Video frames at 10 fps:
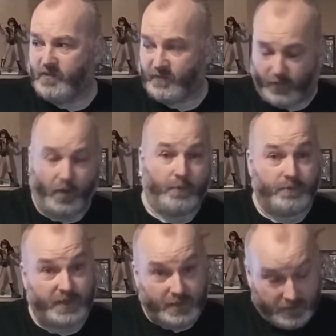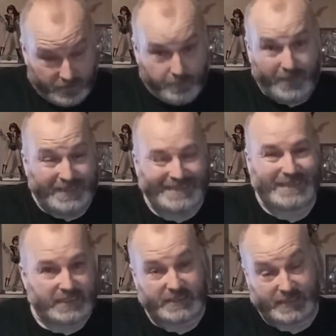from the
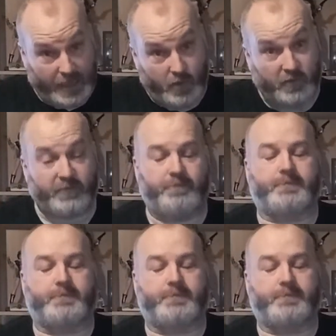PC itself.